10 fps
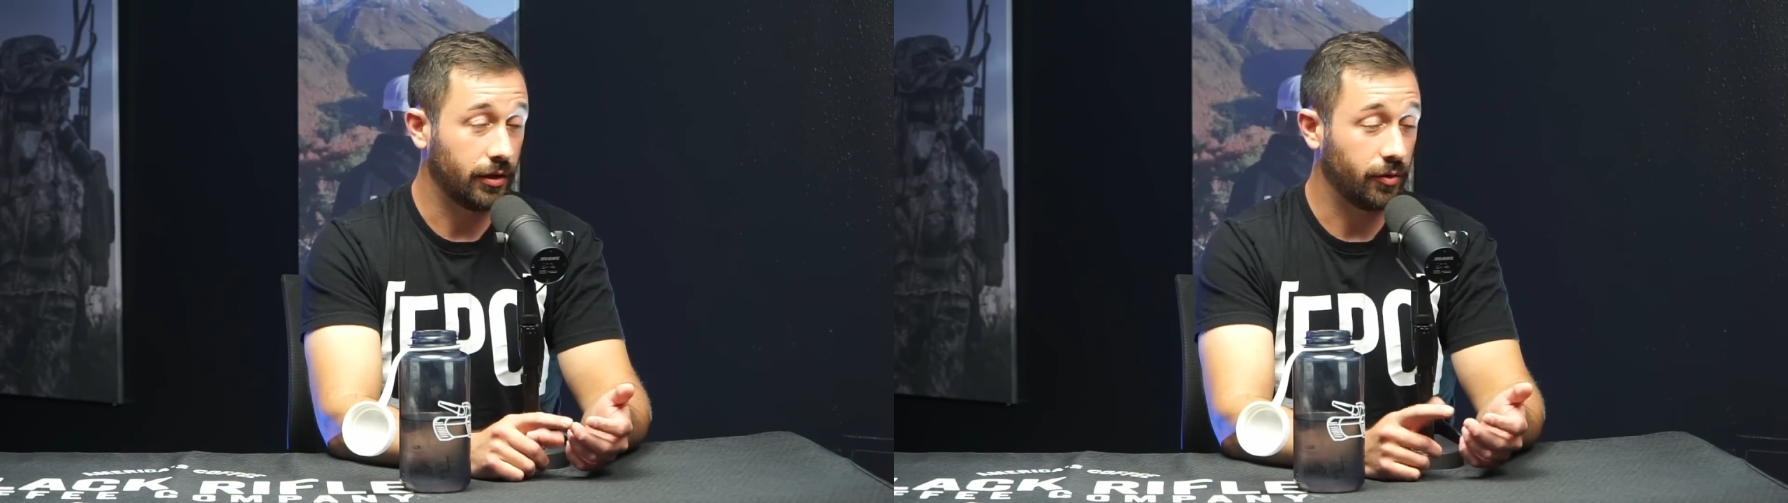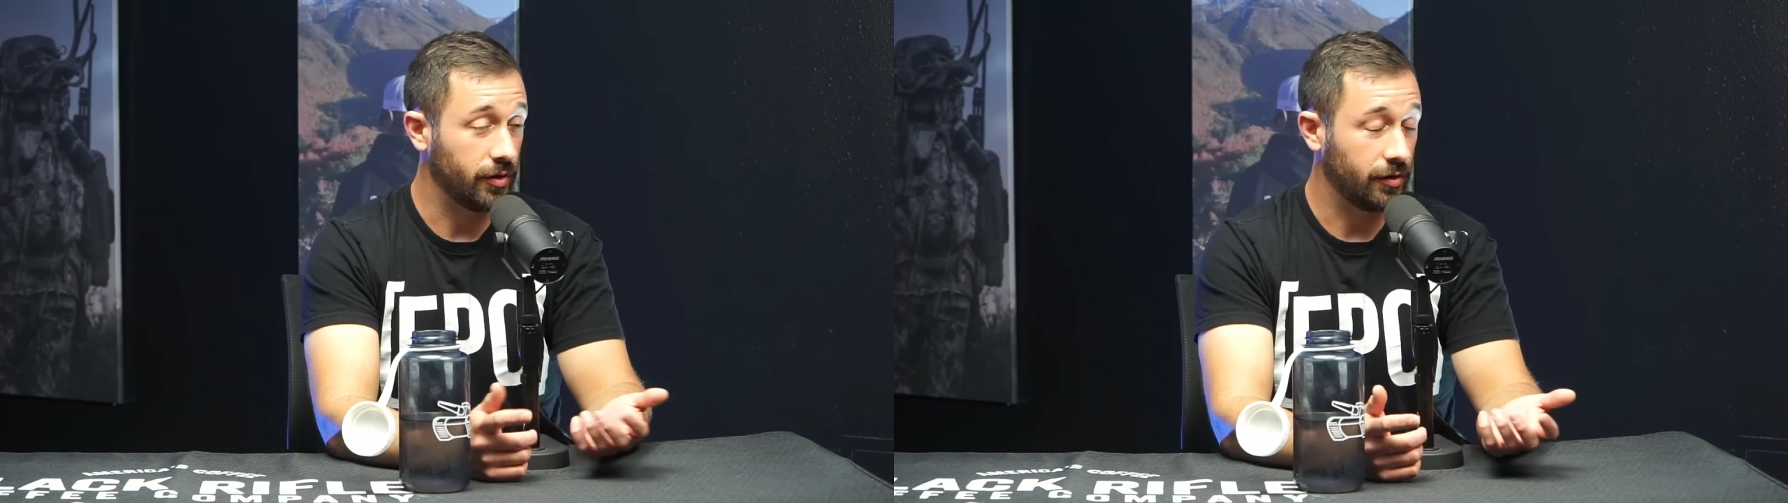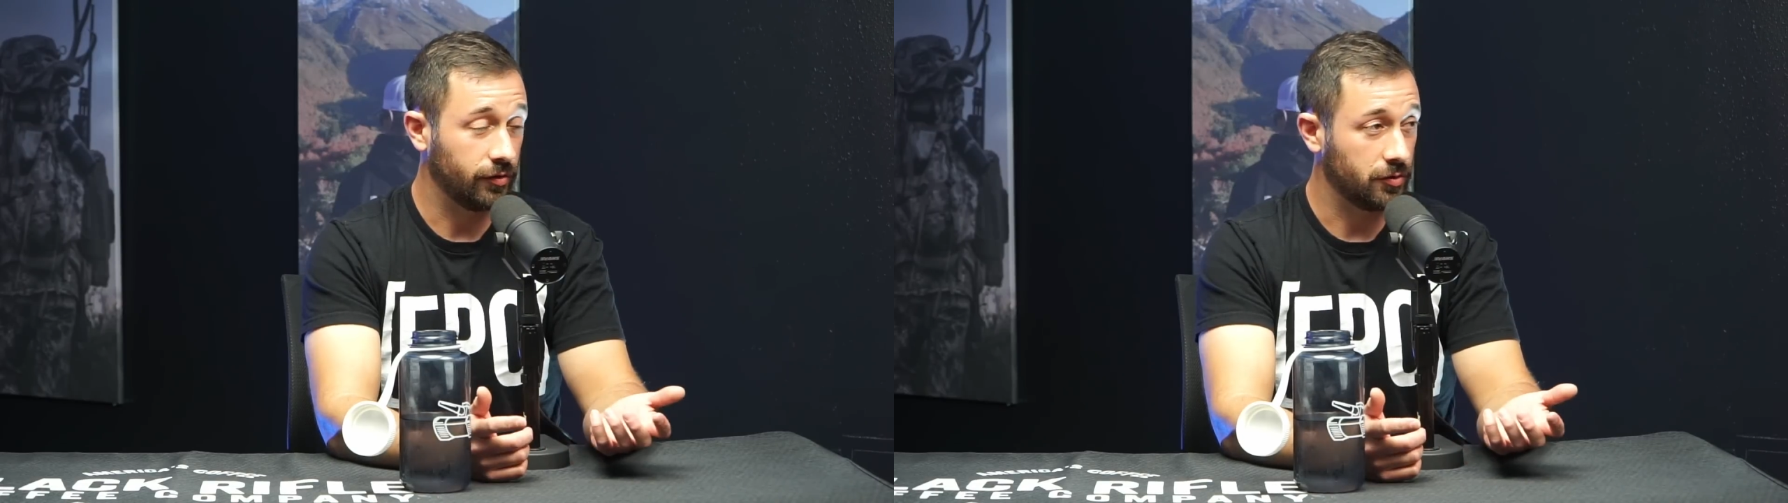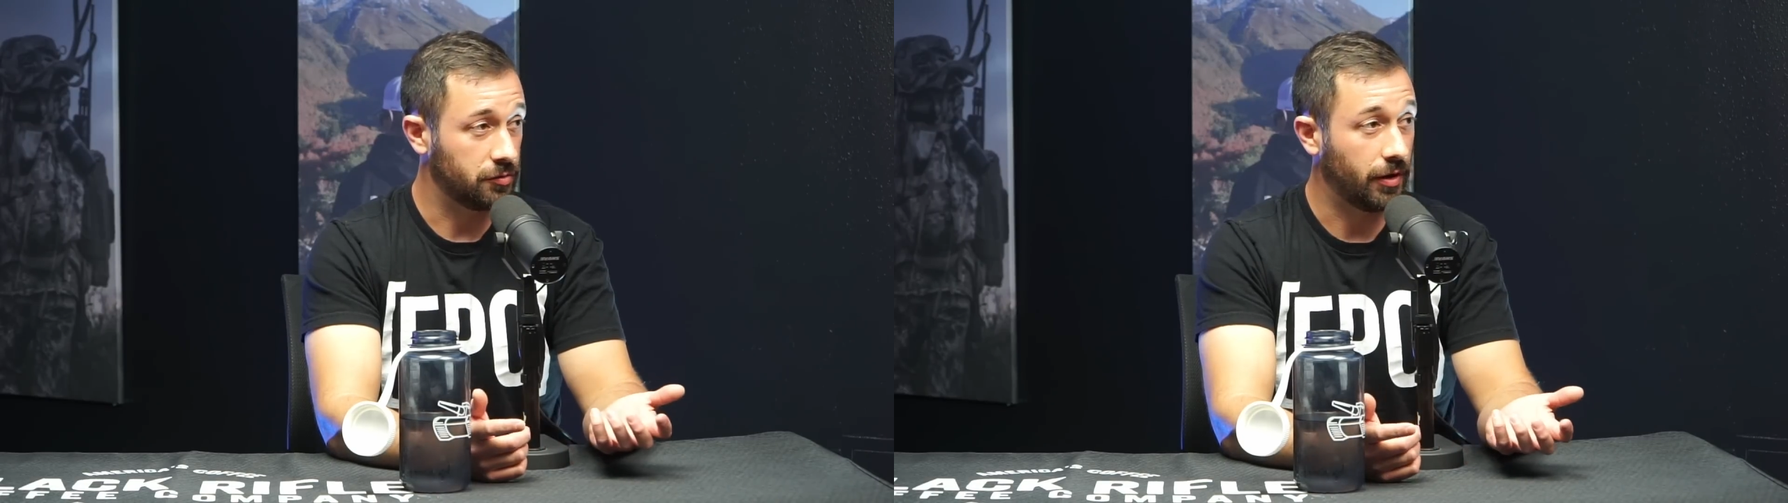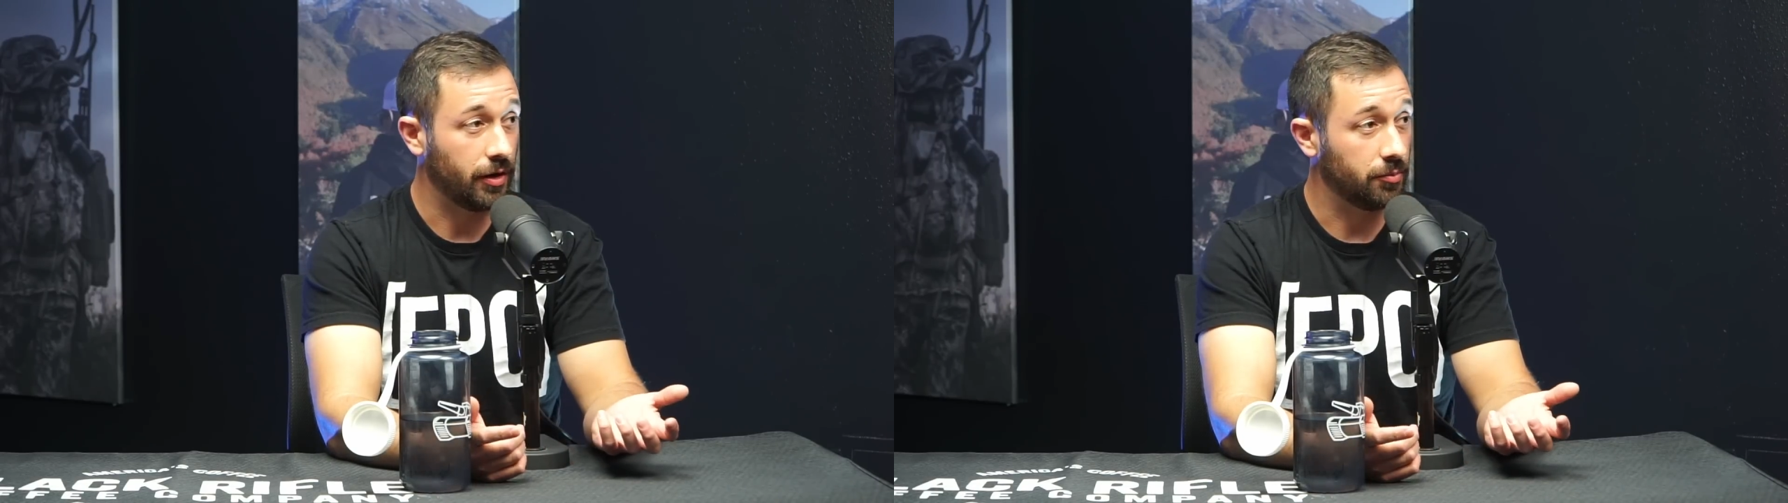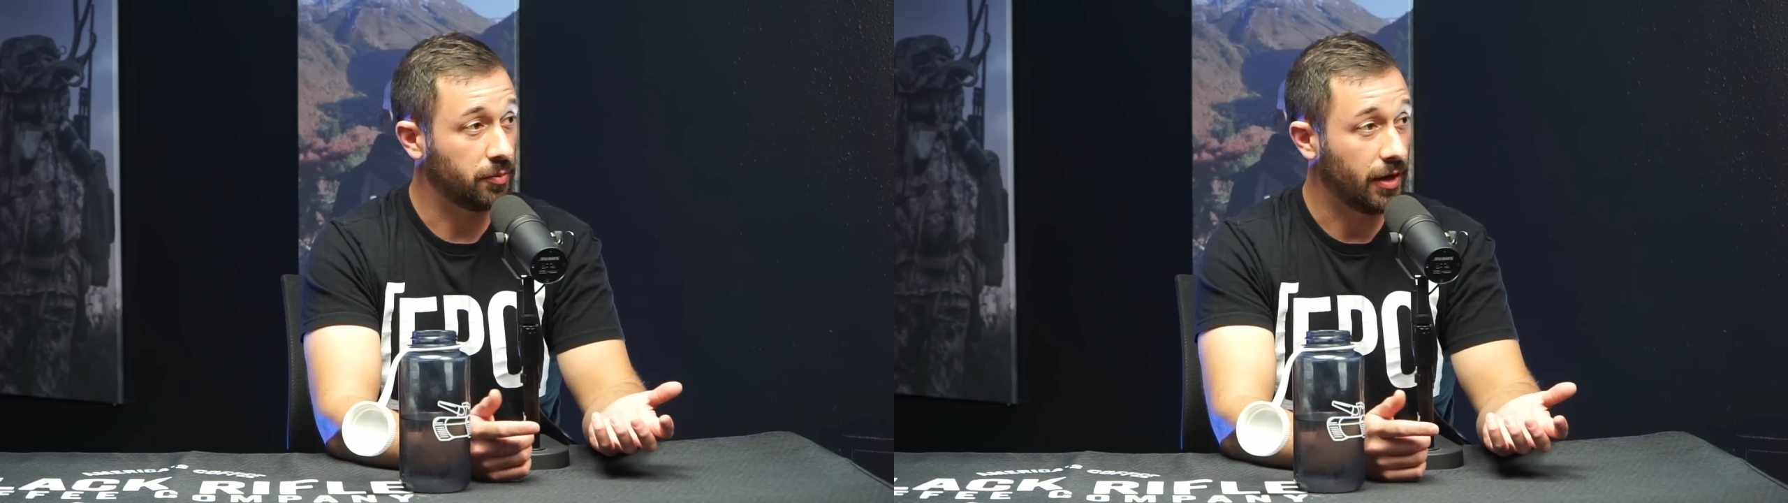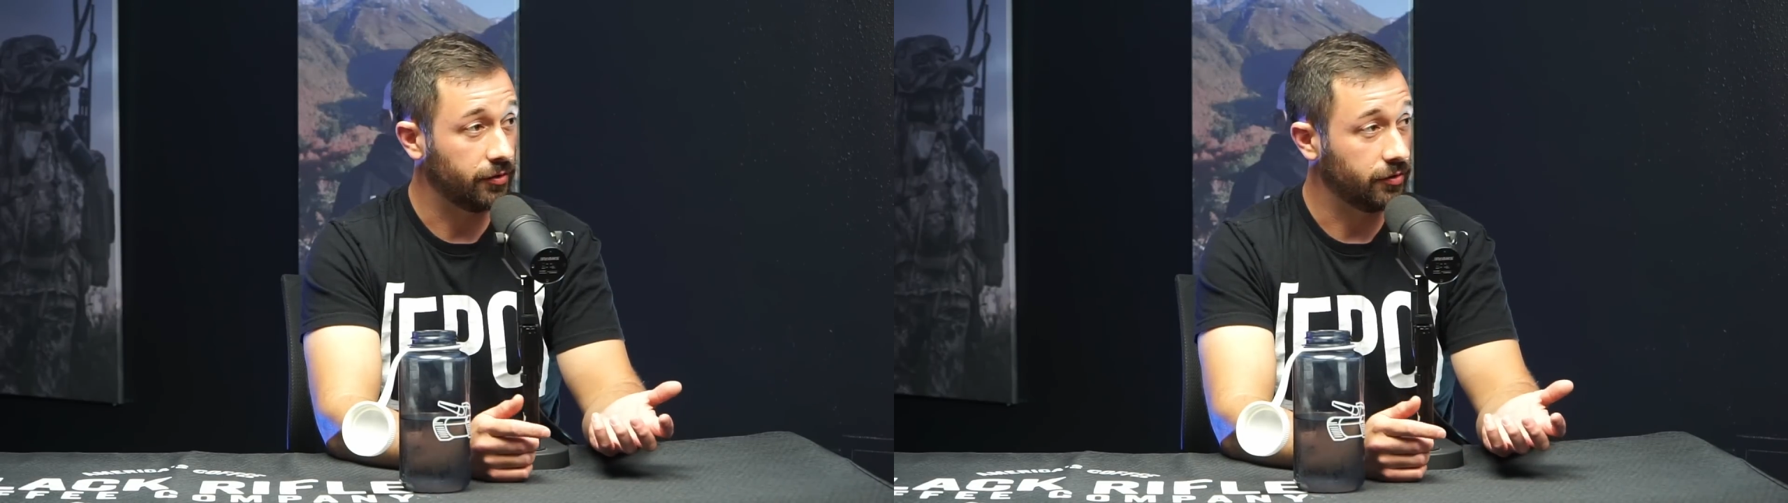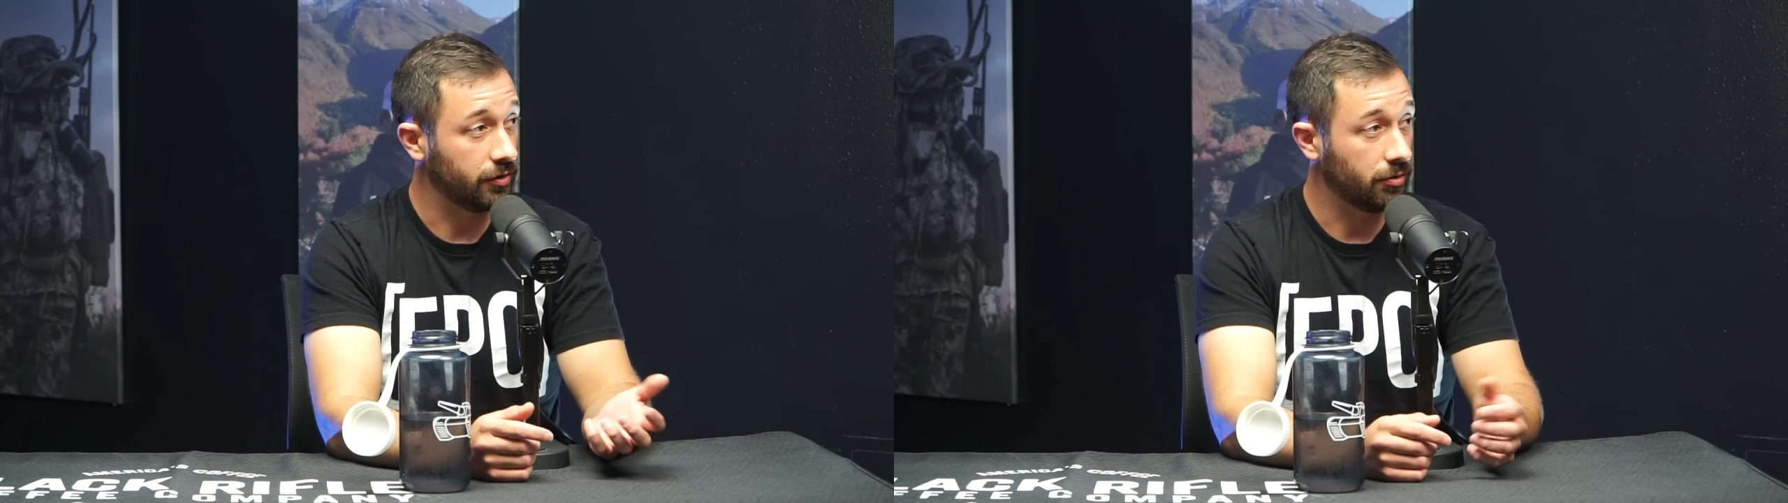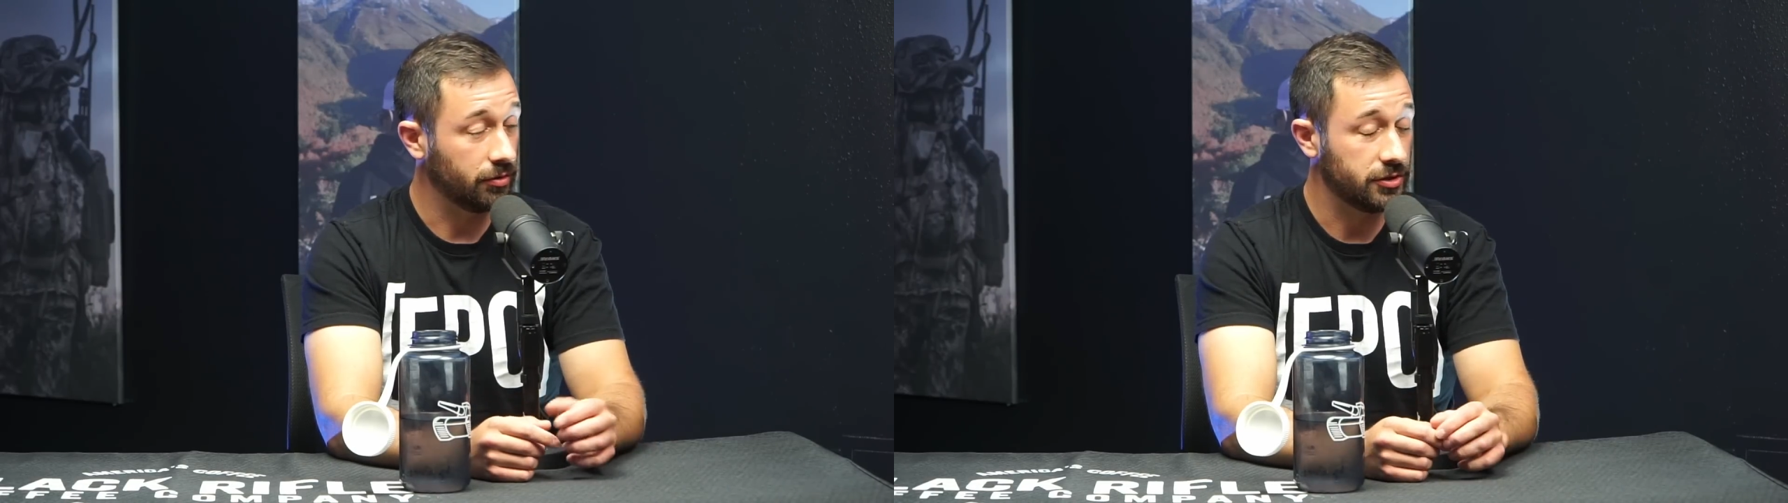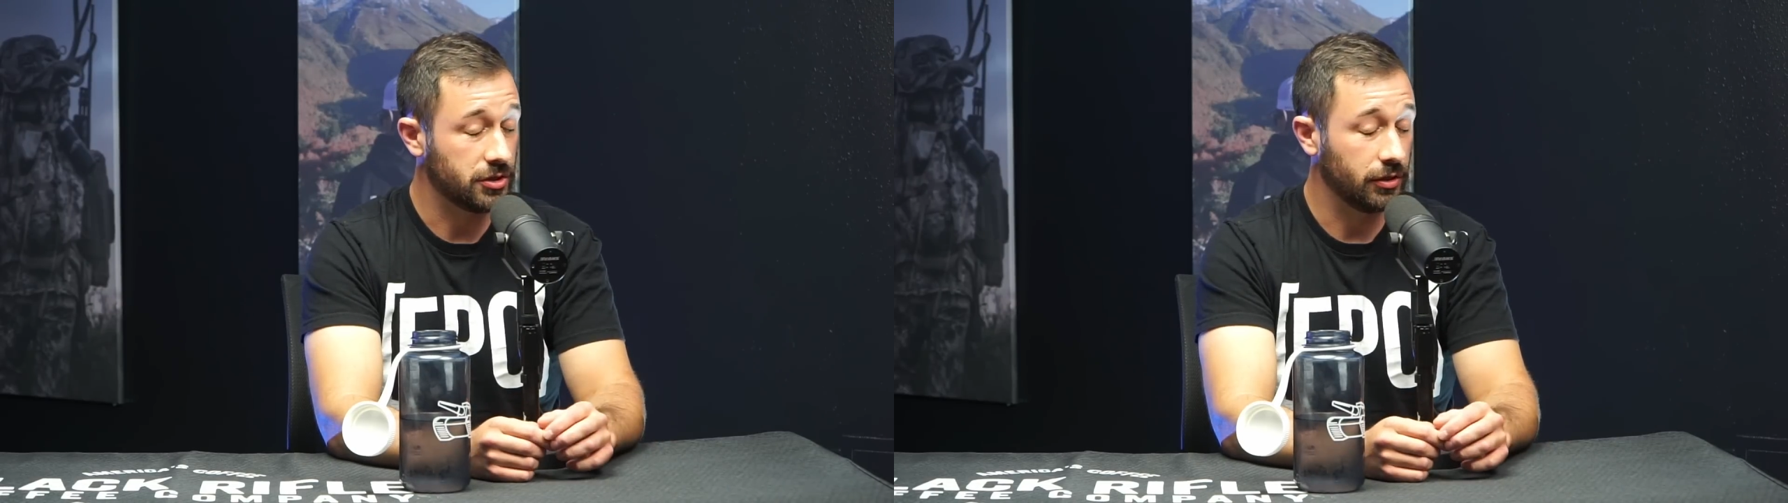or you can search Firearms Policy
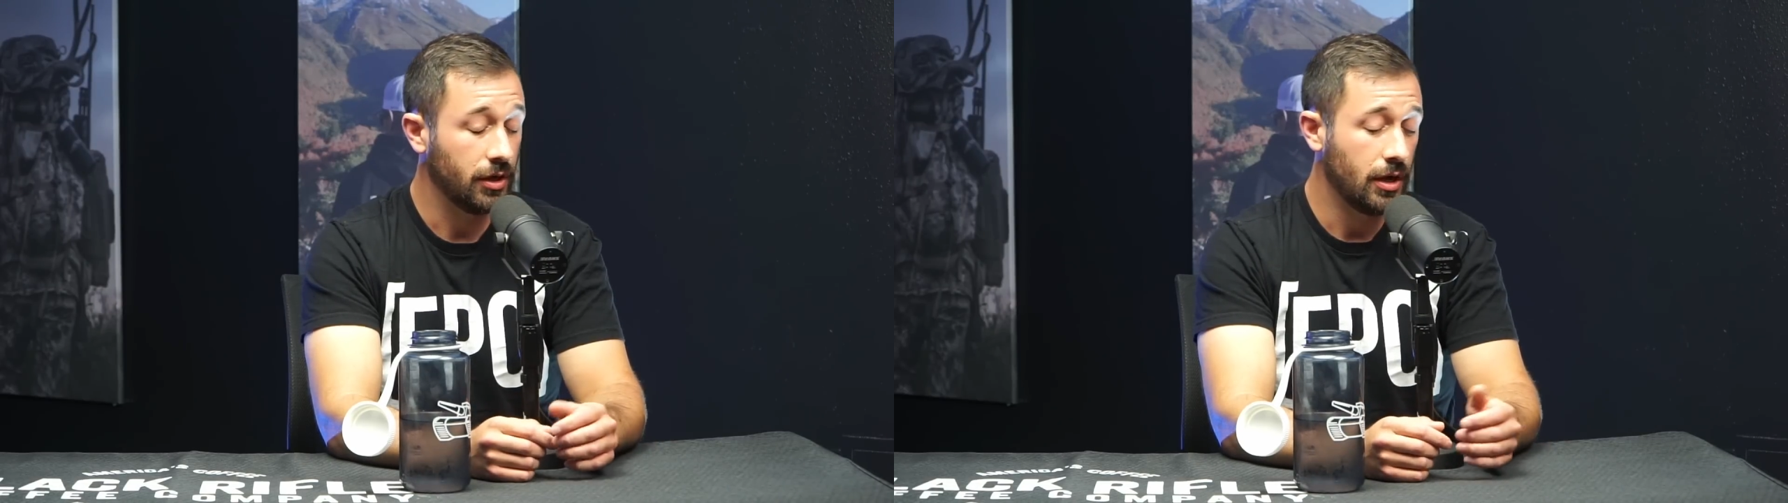Coalition.